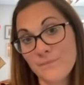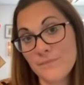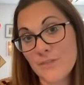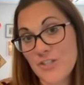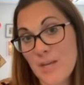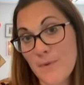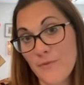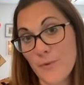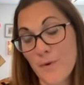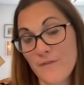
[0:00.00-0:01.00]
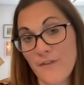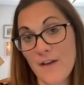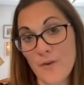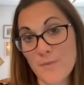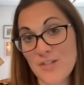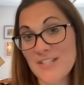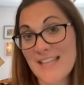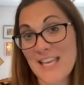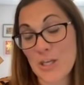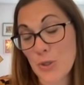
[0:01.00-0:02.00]
the cheaper 4.5 options
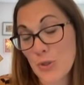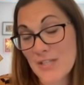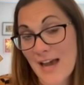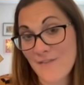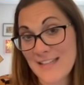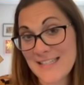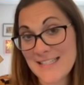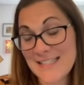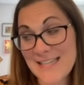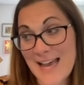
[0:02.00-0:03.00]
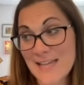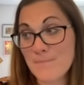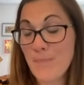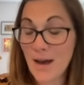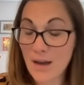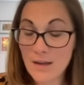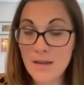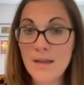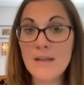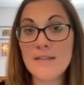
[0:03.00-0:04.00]
that you could have instead. But
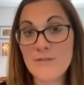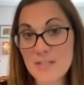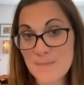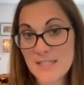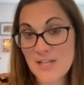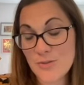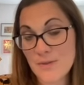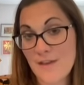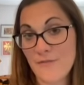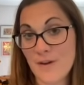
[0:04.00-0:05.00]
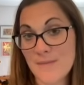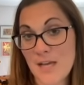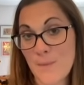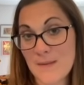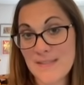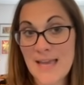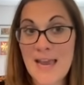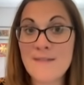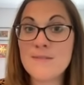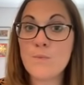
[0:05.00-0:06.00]
there is potential there for upside with
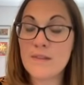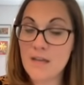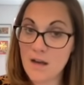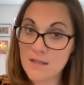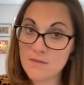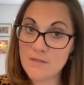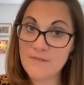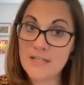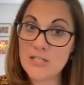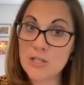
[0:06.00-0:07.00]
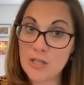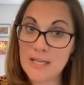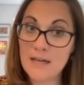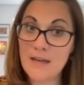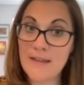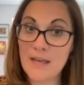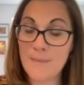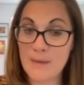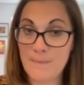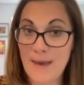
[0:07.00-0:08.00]
saves. With the Arsenal defence looking like they're
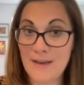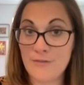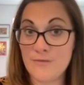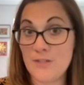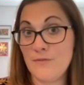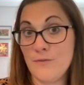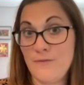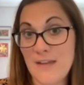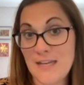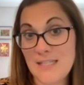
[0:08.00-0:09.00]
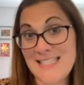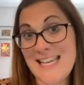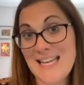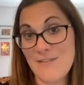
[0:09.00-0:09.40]
coming back to full fitness, Tierney